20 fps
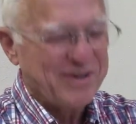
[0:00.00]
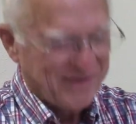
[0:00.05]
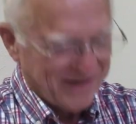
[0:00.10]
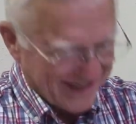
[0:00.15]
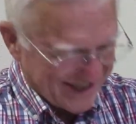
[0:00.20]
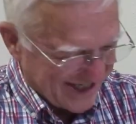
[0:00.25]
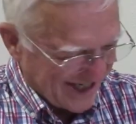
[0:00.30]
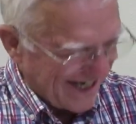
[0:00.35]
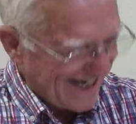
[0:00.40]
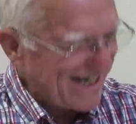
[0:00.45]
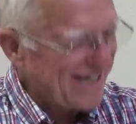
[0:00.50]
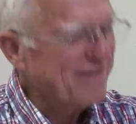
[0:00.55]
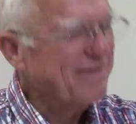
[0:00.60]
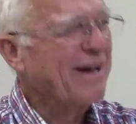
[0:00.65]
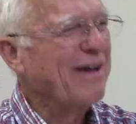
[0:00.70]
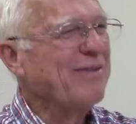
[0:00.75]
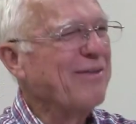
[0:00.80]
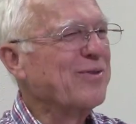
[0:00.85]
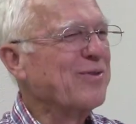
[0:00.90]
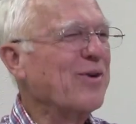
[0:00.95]
they want to take him
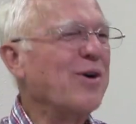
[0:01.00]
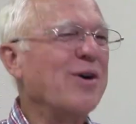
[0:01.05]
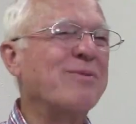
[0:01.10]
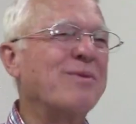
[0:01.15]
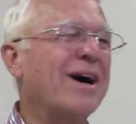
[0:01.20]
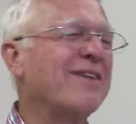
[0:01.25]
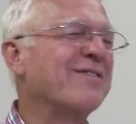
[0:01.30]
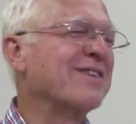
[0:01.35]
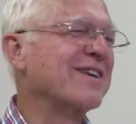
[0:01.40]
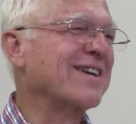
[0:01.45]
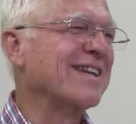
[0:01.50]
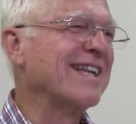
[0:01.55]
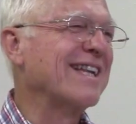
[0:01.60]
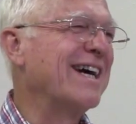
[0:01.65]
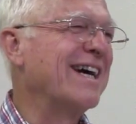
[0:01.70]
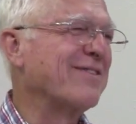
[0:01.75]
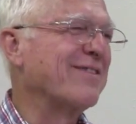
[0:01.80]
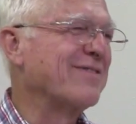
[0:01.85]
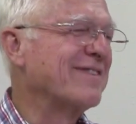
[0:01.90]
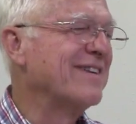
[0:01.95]
out and throw him off a cliff